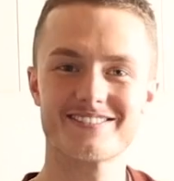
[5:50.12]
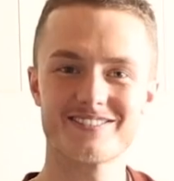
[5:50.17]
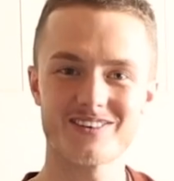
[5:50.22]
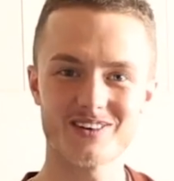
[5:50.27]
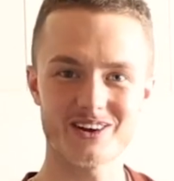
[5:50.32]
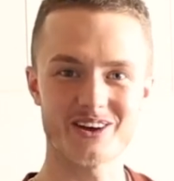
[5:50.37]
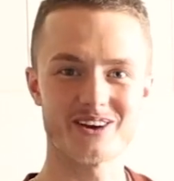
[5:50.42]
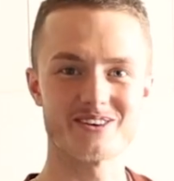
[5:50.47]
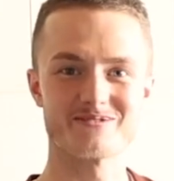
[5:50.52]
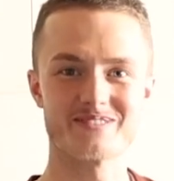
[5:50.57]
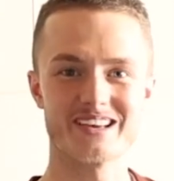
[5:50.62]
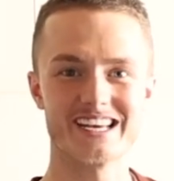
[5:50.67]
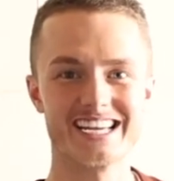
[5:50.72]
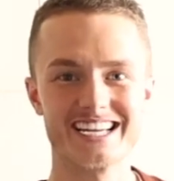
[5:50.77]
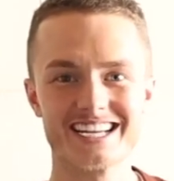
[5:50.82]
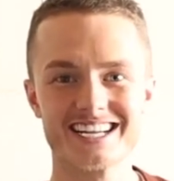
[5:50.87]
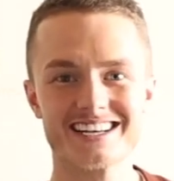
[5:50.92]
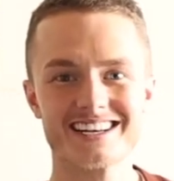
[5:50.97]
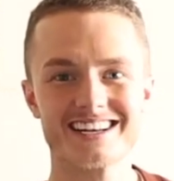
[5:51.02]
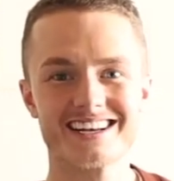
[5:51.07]
following
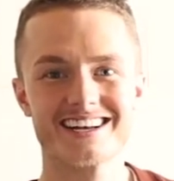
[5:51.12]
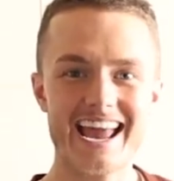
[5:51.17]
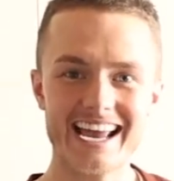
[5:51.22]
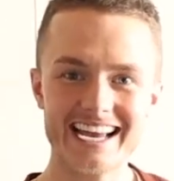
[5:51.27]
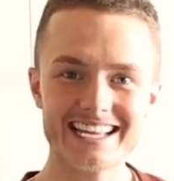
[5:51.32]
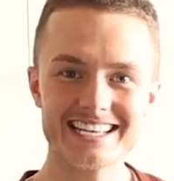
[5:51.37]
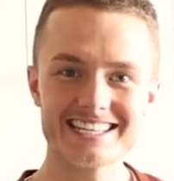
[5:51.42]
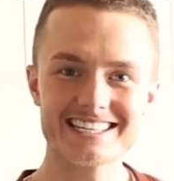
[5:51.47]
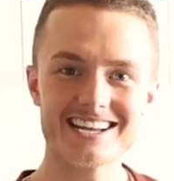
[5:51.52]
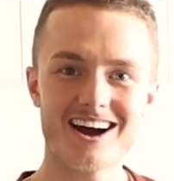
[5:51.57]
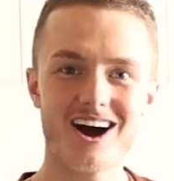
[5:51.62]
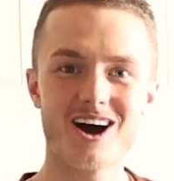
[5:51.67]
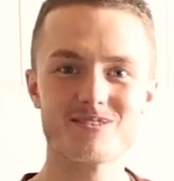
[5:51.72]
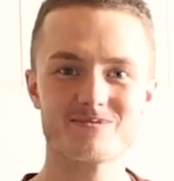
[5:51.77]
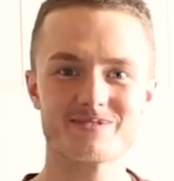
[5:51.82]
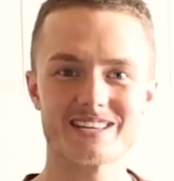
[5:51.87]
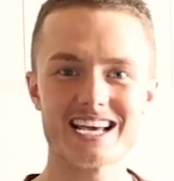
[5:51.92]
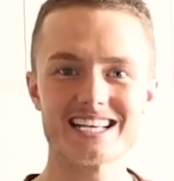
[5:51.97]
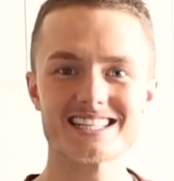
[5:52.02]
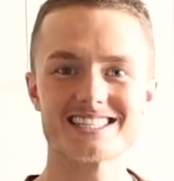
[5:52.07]
me. In
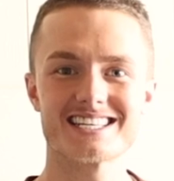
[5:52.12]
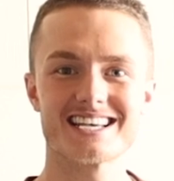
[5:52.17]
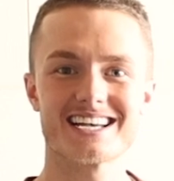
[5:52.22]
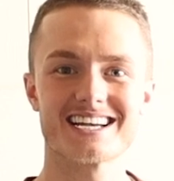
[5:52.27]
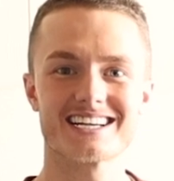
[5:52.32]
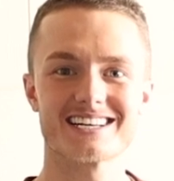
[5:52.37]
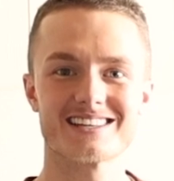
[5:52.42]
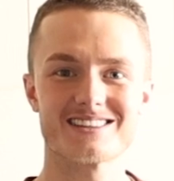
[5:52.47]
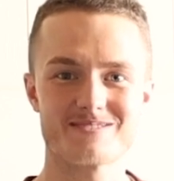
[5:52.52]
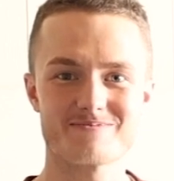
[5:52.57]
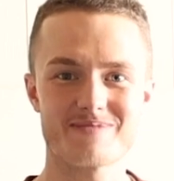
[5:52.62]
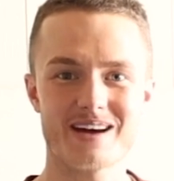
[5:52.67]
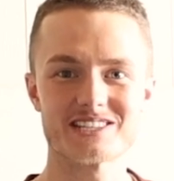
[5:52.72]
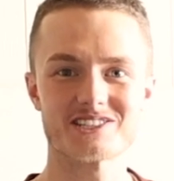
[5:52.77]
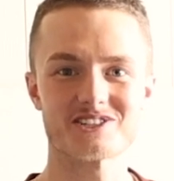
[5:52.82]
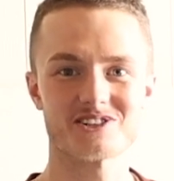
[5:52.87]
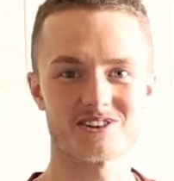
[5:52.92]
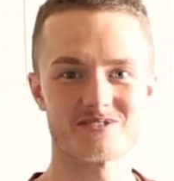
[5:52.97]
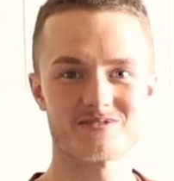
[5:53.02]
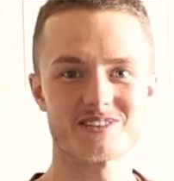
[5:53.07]
updating the
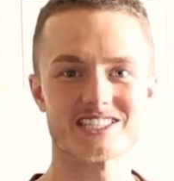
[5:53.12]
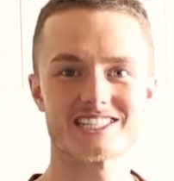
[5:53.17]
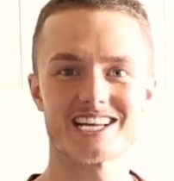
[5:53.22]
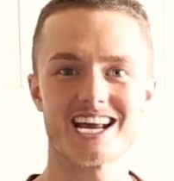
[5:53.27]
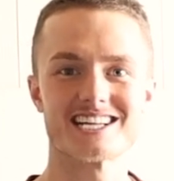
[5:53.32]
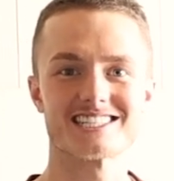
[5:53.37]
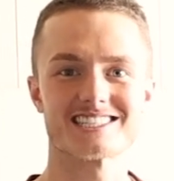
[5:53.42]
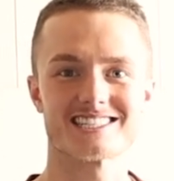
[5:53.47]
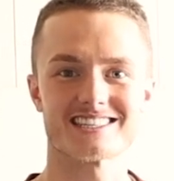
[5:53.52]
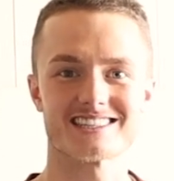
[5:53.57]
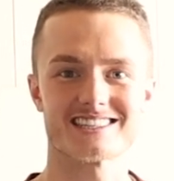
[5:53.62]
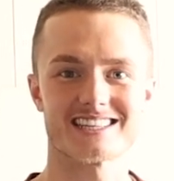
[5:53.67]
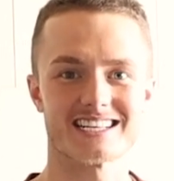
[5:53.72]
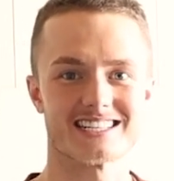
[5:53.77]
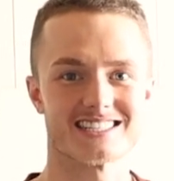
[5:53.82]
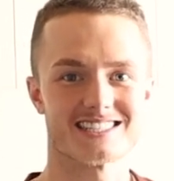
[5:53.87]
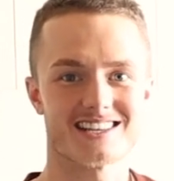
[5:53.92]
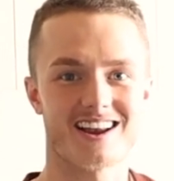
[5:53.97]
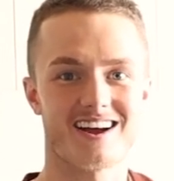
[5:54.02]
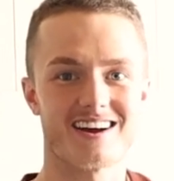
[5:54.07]
bedroom and changing
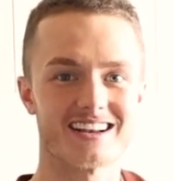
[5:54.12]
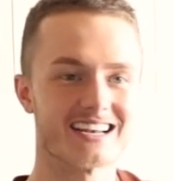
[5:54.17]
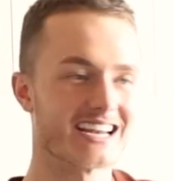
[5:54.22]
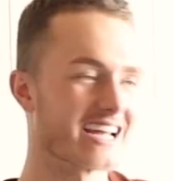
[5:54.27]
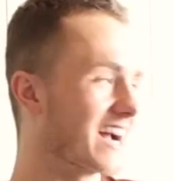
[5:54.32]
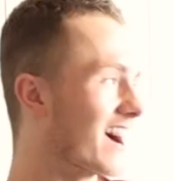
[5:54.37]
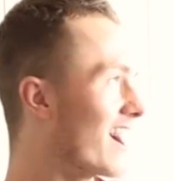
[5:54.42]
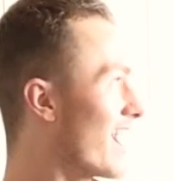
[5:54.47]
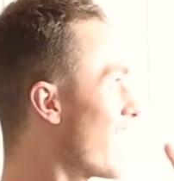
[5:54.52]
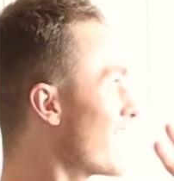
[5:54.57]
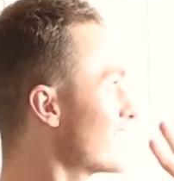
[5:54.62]
things slightly, I